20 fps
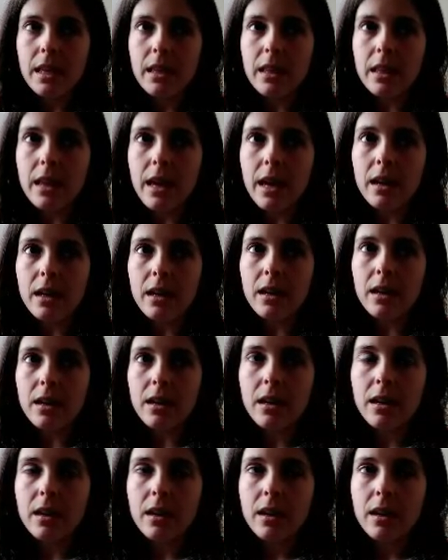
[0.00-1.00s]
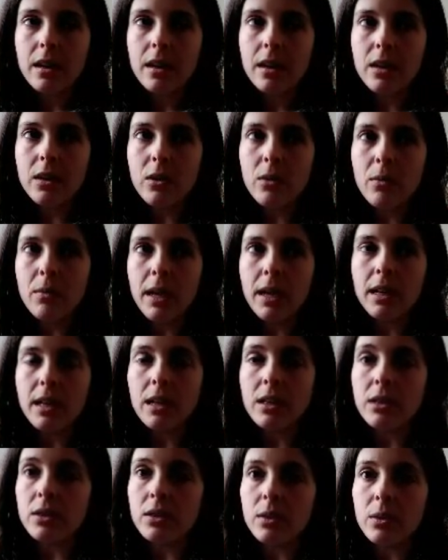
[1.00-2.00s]
then you may
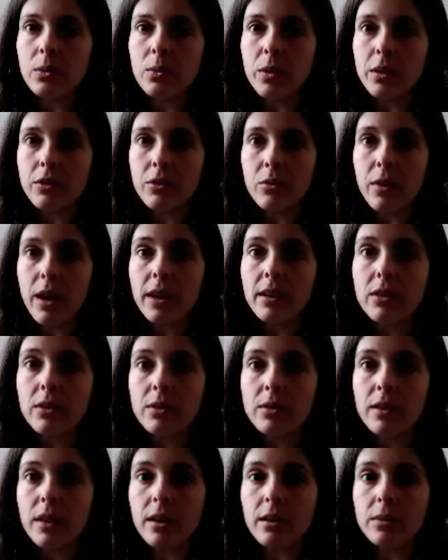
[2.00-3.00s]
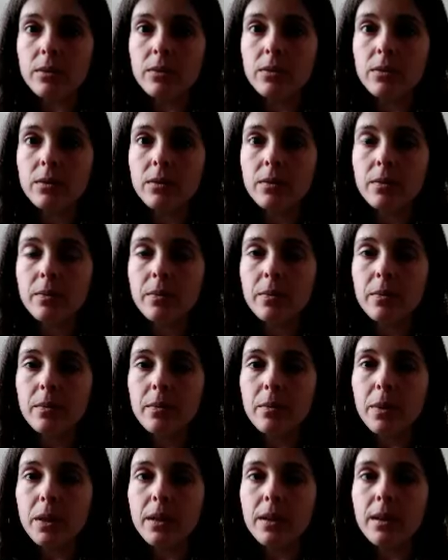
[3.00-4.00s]
need to redirect yourself,
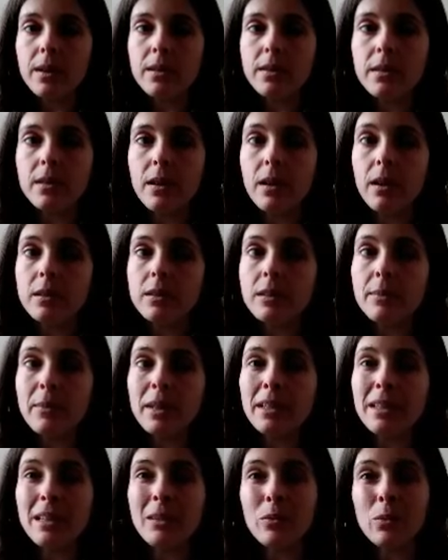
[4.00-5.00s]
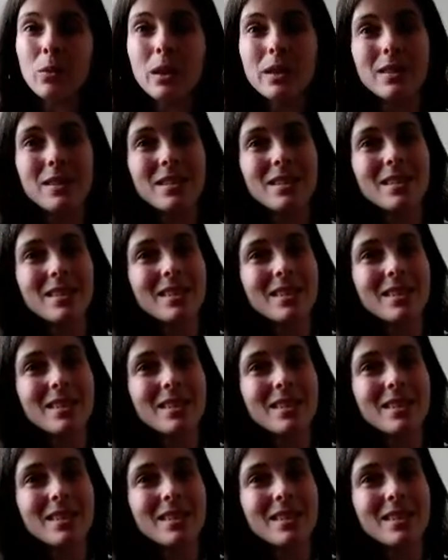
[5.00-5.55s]
because ultimately what's